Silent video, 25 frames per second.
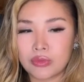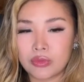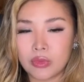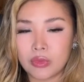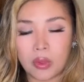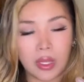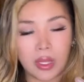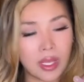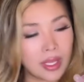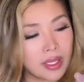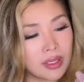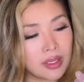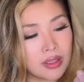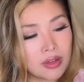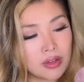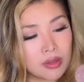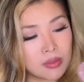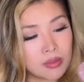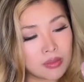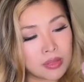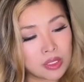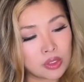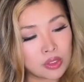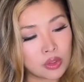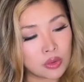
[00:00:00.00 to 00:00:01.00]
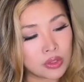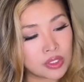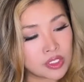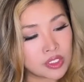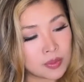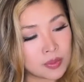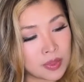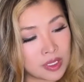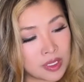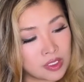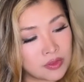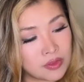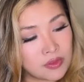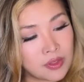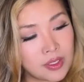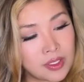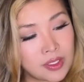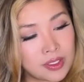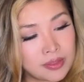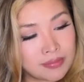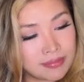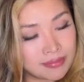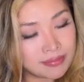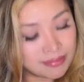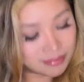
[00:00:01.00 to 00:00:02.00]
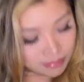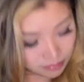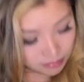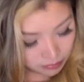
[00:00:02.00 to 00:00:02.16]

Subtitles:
Okay, my daughter's pacifier.